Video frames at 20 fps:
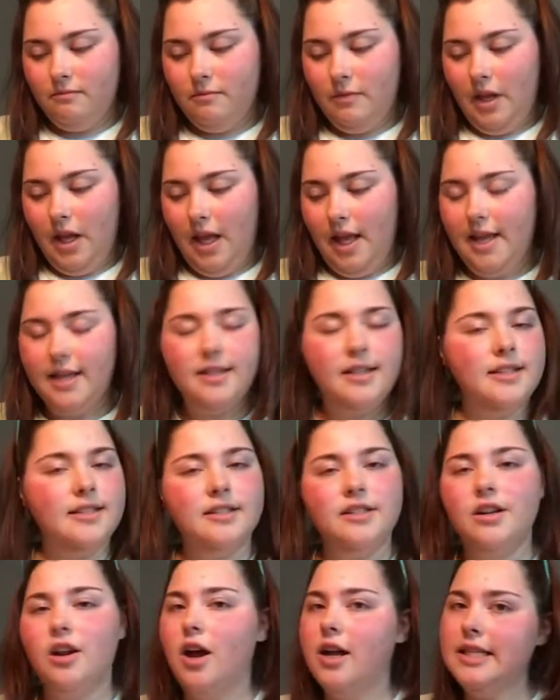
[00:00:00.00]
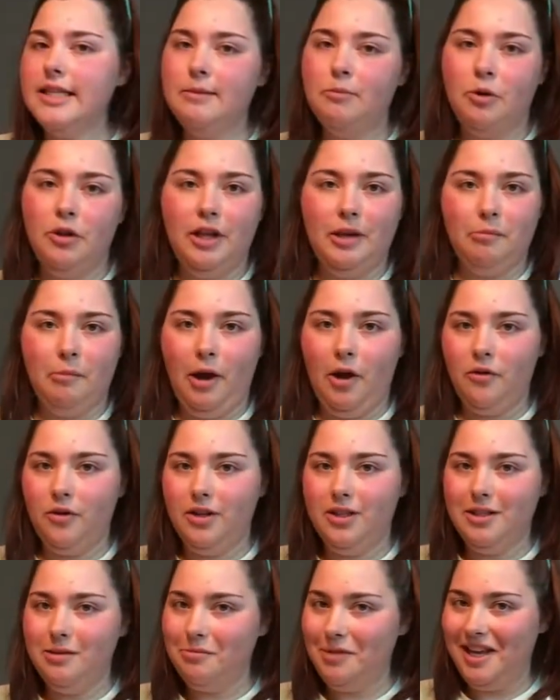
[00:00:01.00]
it does not smell like Maui to
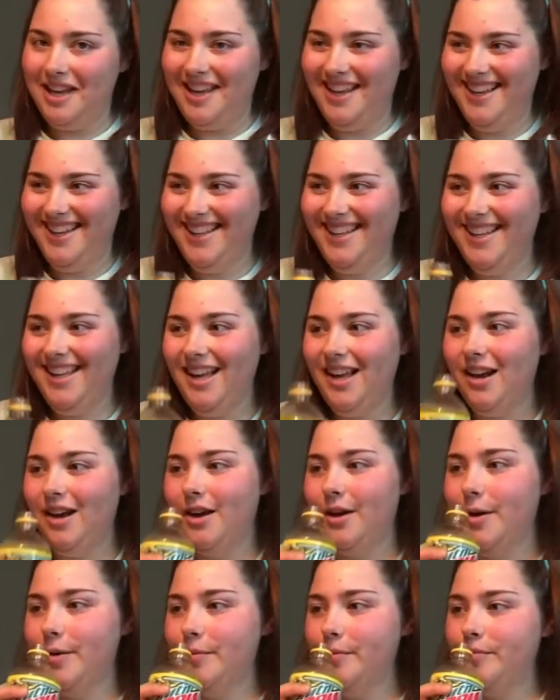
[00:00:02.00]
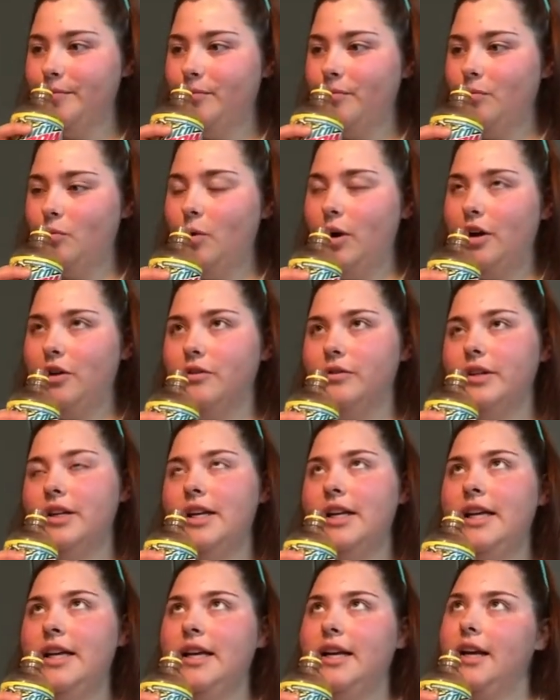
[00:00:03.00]
me. Well,
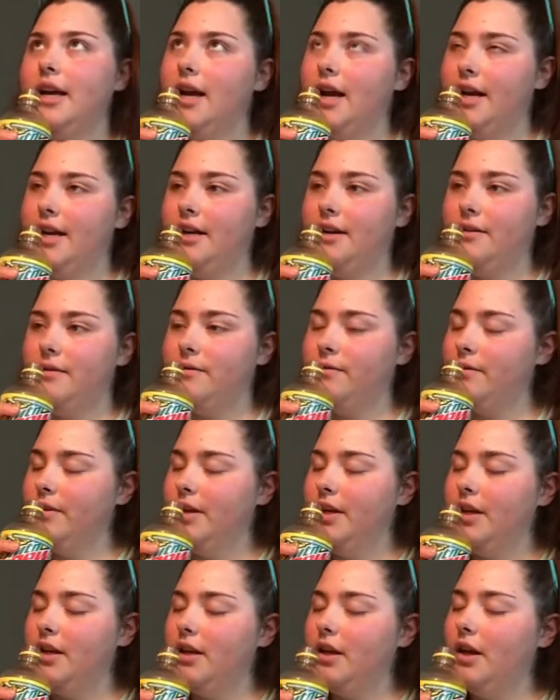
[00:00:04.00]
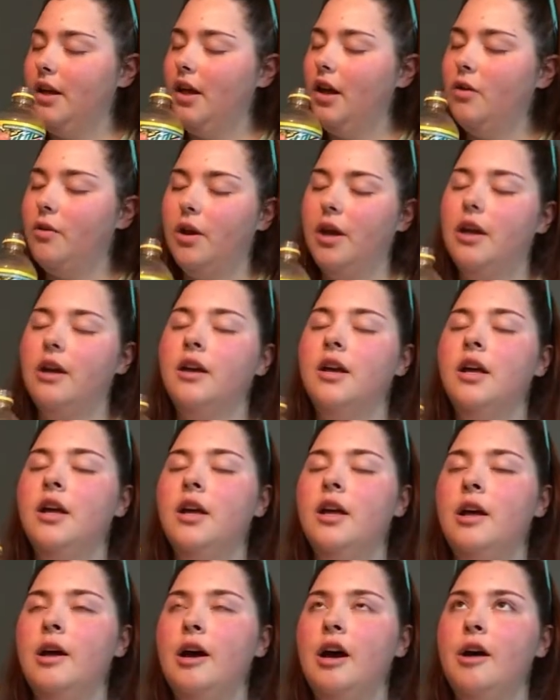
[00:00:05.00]
kind of. Okay.
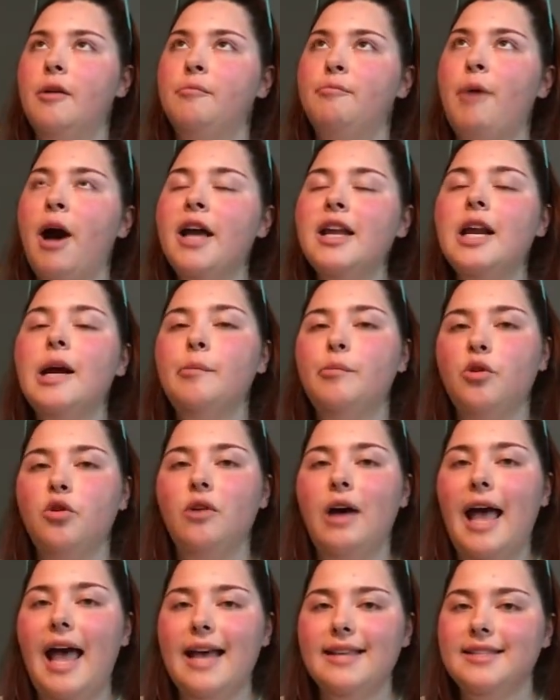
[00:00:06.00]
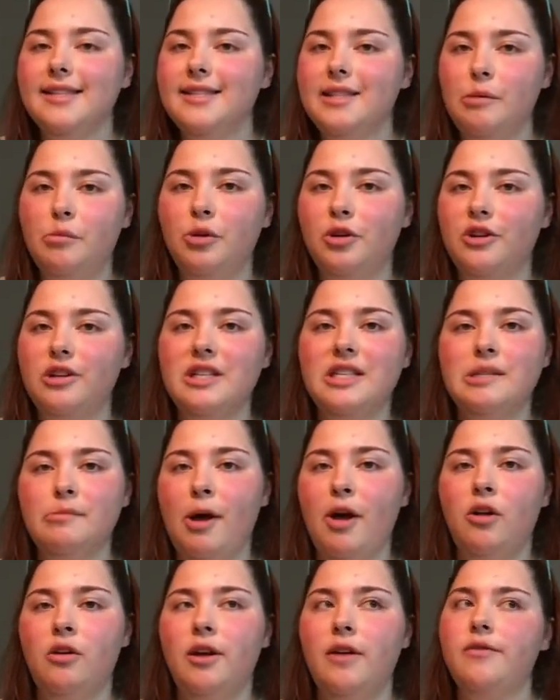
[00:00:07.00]
Pineapple has a similar
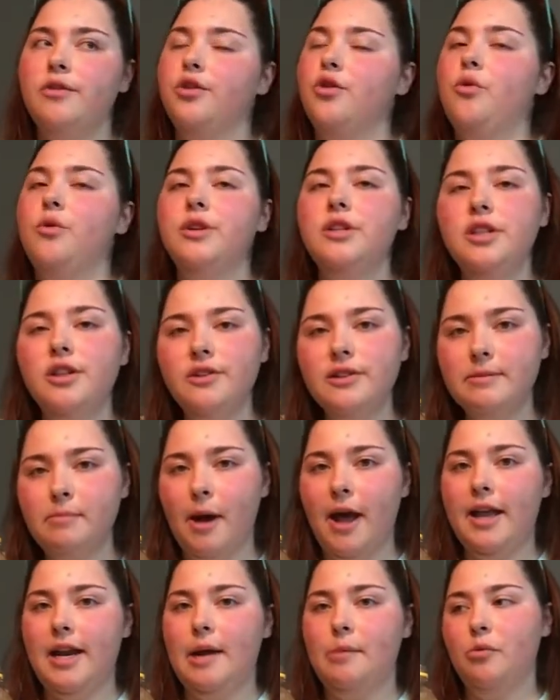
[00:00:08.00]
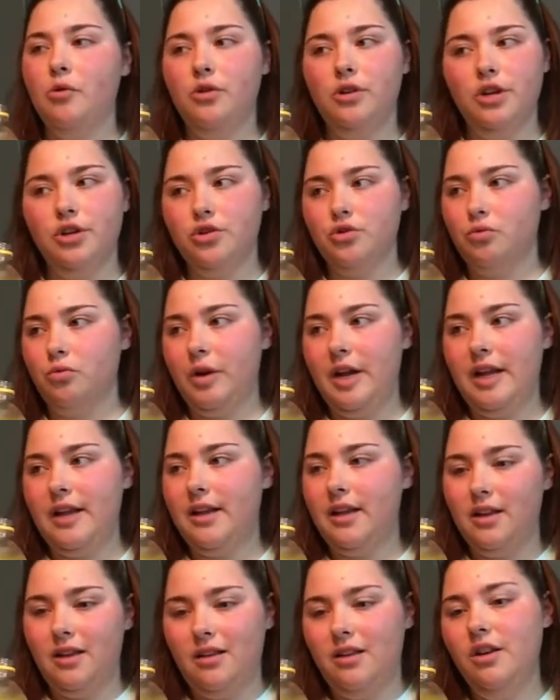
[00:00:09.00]
smell. If you're going to use pineapple in a drink,
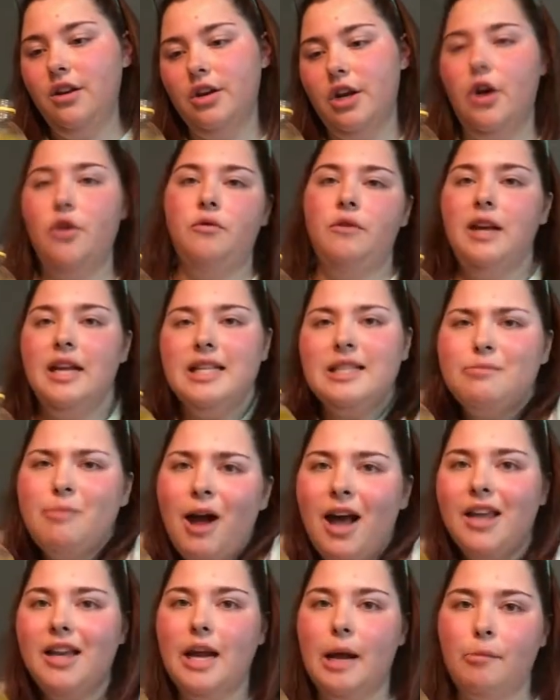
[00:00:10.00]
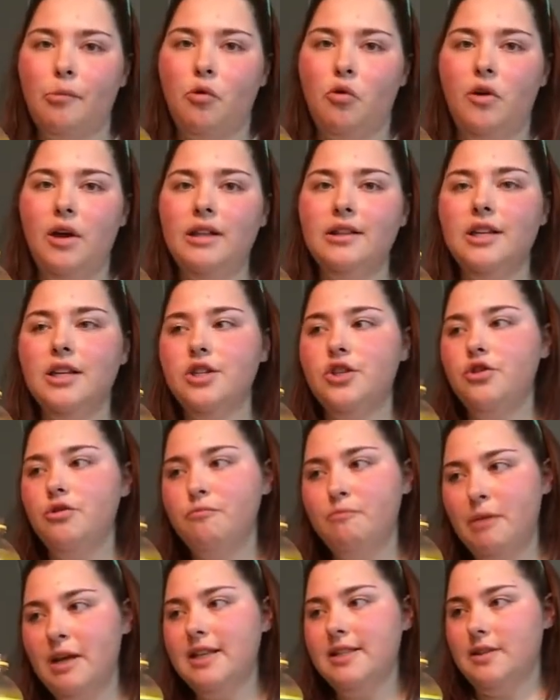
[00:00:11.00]
it's pineapple. Unless you
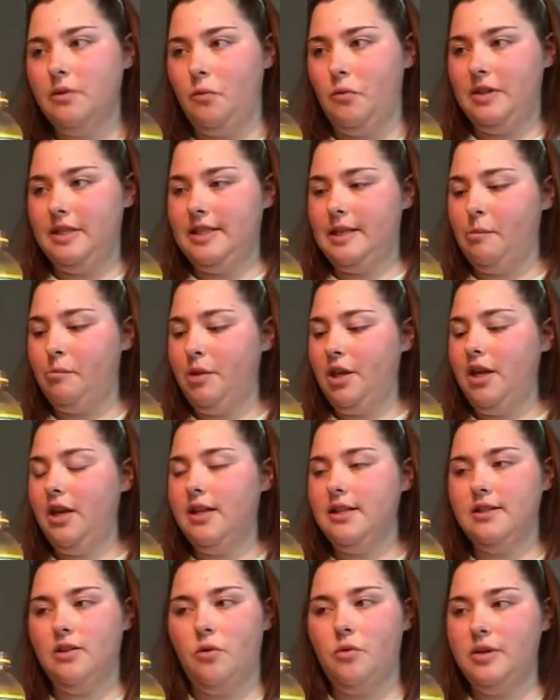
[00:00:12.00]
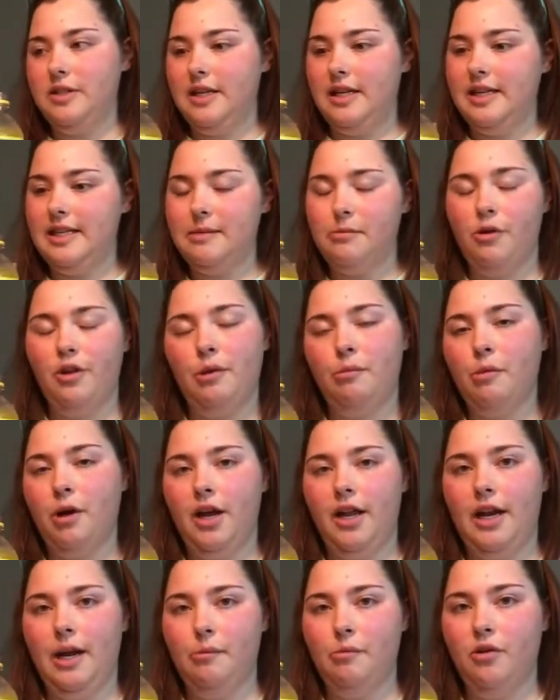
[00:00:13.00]
mix it with something, it's always going to smell like
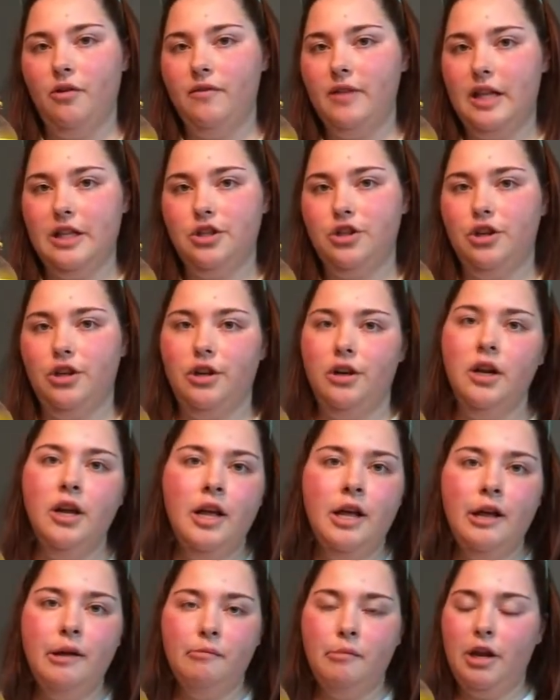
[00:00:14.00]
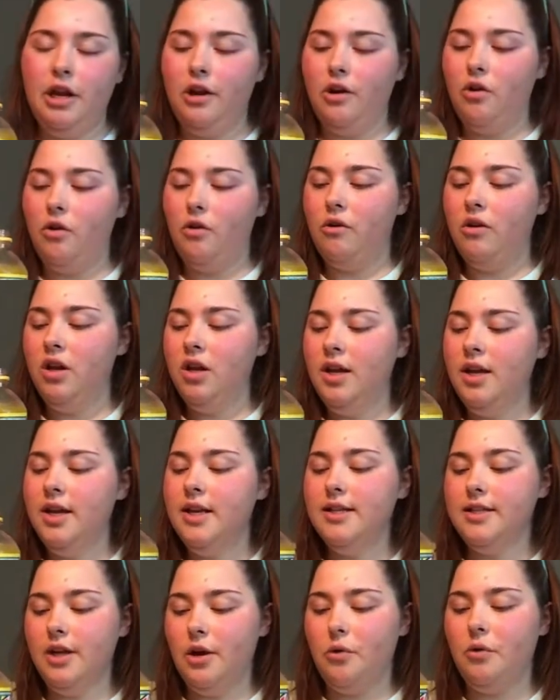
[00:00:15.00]
pineapple if that's your main goal.
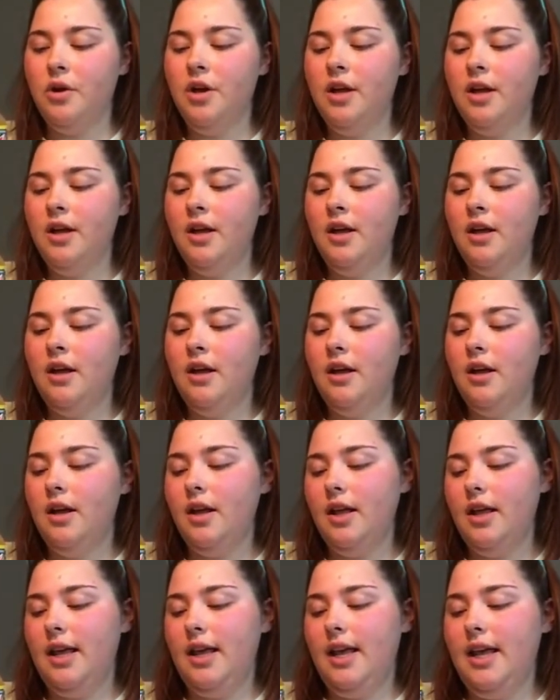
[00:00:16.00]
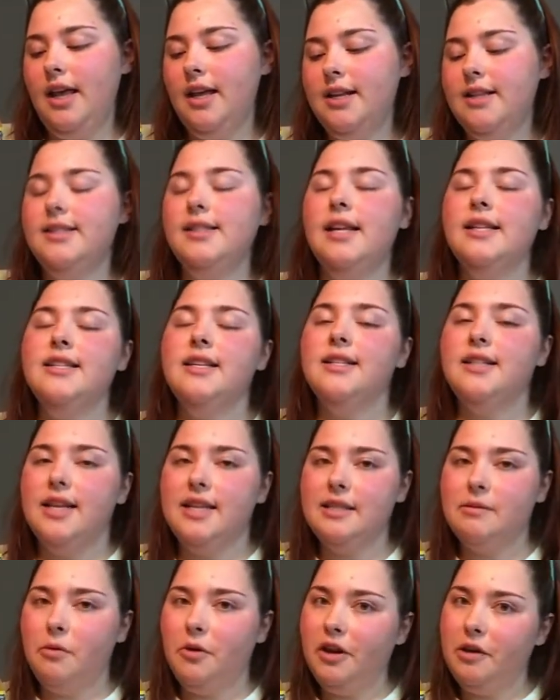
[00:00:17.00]
So, in a sense, it does
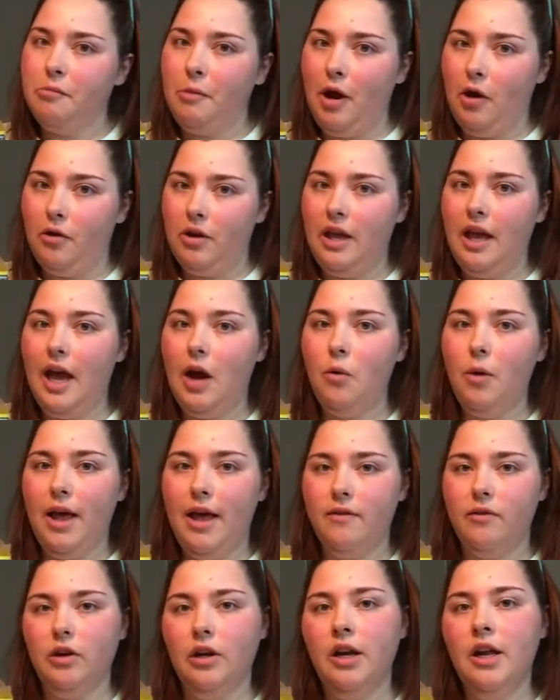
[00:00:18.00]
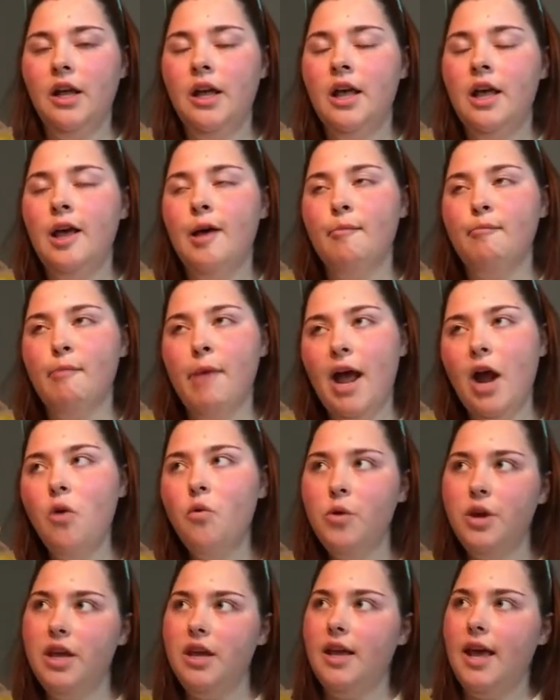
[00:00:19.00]
smell like Maui. However,
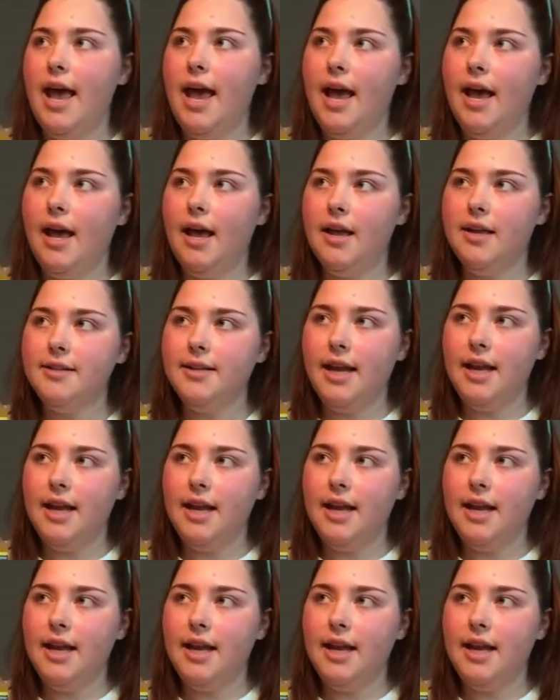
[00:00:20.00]
Maui has a